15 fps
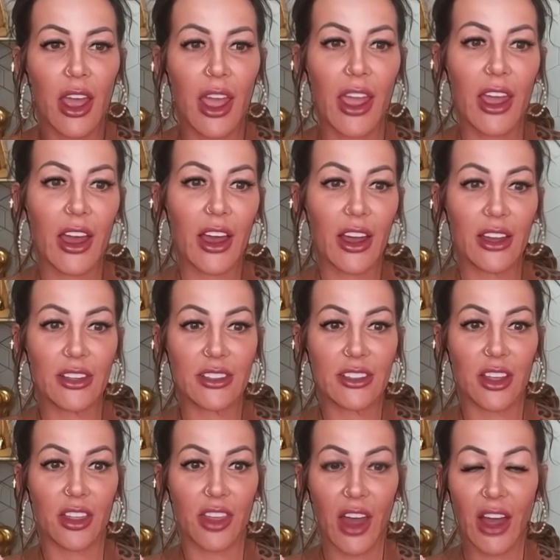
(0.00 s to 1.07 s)
And
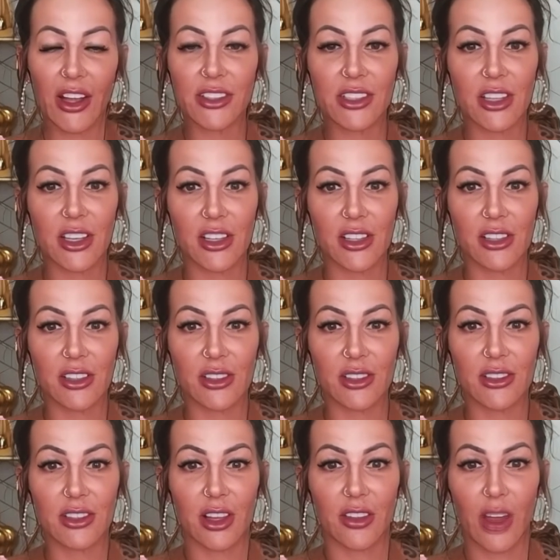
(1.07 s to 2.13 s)
that
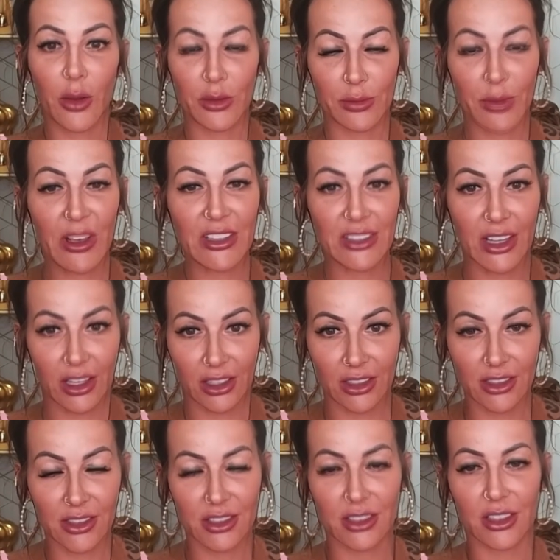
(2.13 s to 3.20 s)
was May
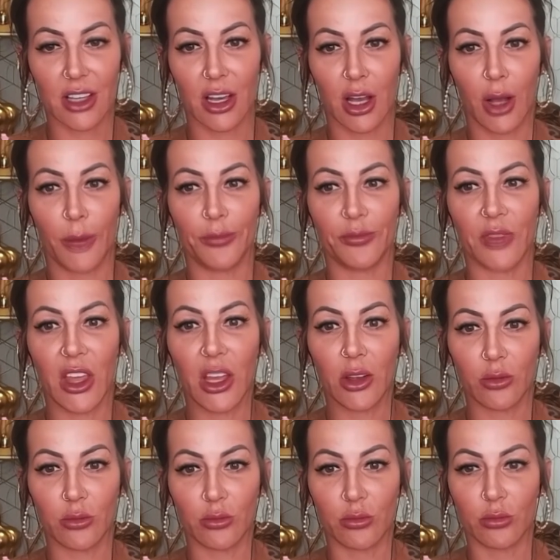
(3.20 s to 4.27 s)
2nd.
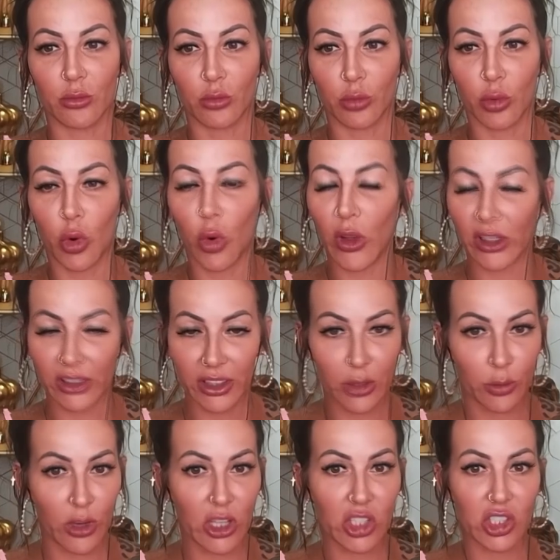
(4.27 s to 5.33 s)
It quickly
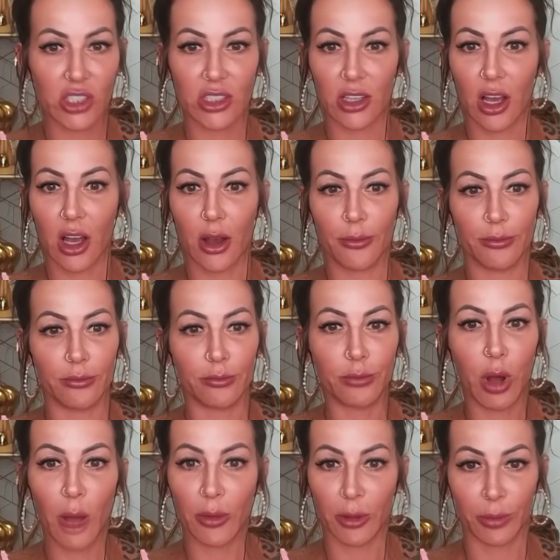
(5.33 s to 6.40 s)
reached
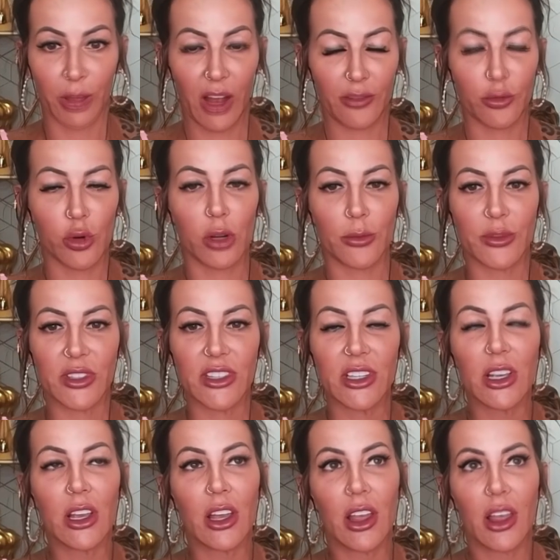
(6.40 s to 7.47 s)
public platforms
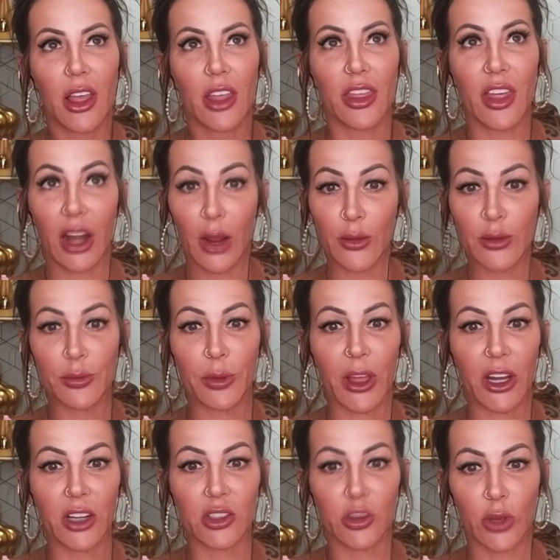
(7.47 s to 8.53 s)
that I was
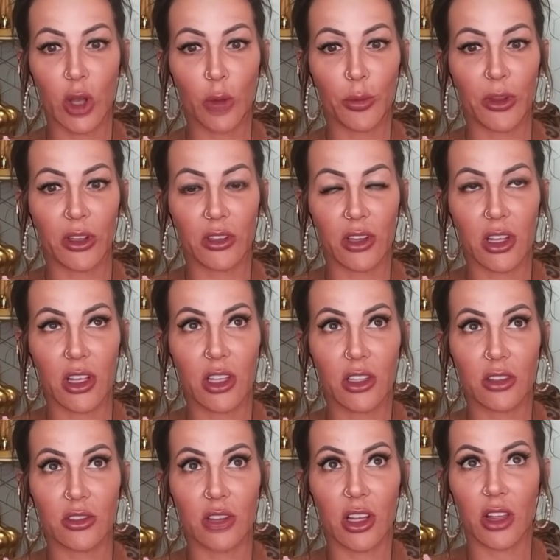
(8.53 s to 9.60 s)
planning to reopen
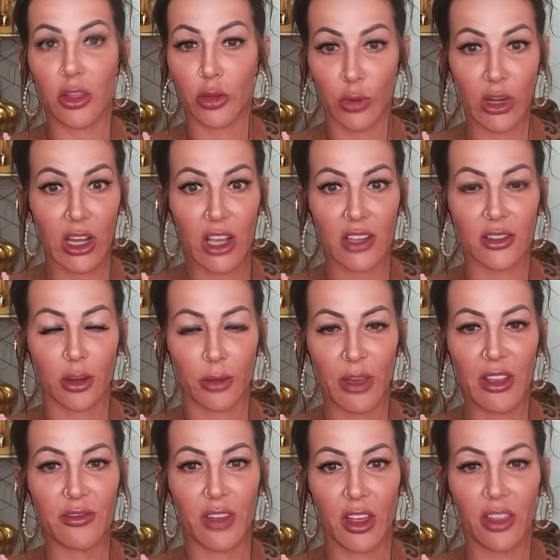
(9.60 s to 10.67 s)
in 3 days on
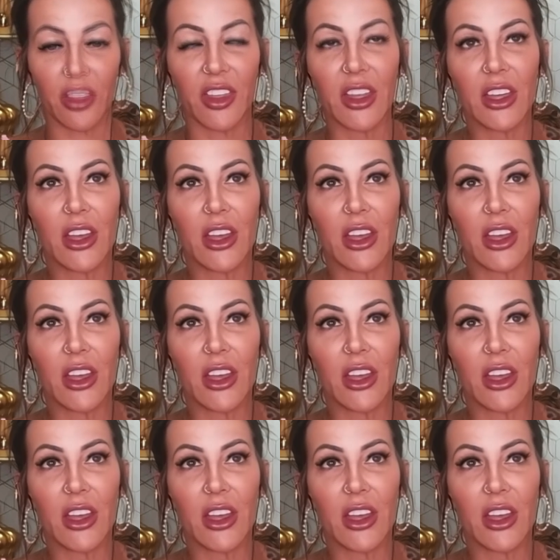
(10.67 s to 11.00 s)
May 5th.